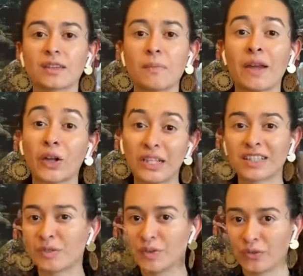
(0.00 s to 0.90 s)
my
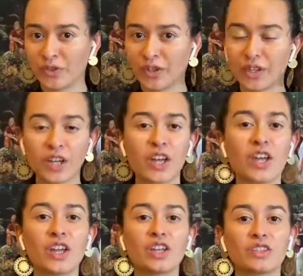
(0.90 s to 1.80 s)
colleagues before,
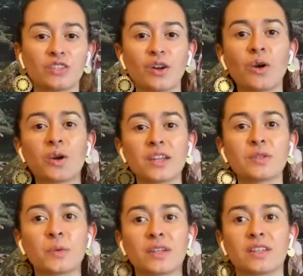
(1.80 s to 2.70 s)
so it
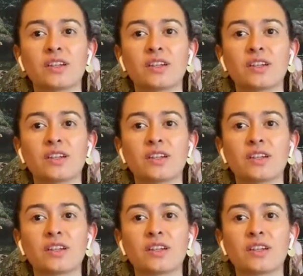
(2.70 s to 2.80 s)
was a